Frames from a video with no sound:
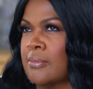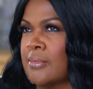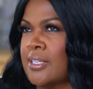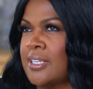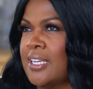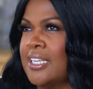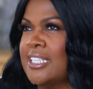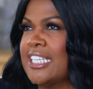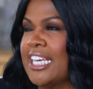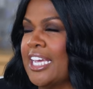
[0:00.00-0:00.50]
it
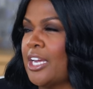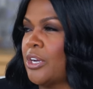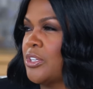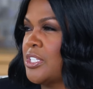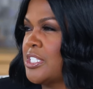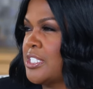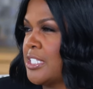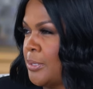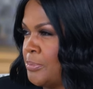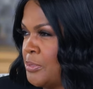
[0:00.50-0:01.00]
doesn't carry
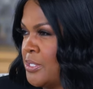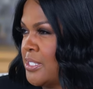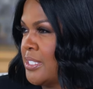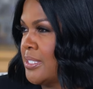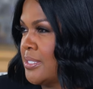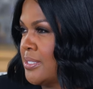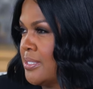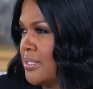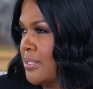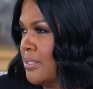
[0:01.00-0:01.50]

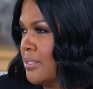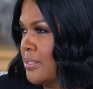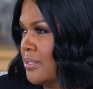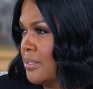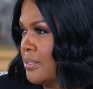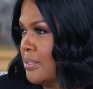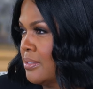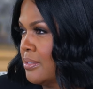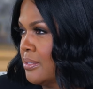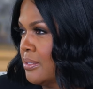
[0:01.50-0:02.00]
substance.
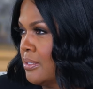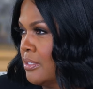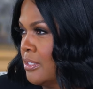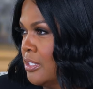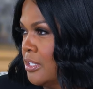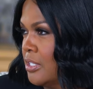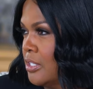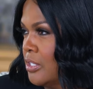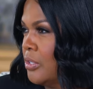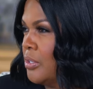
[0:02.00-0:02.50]
Mm.
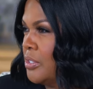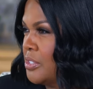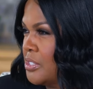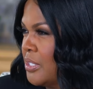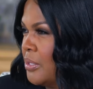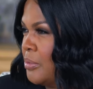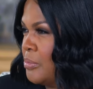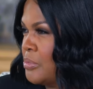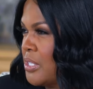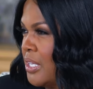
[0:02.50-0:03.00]
You understand what I'm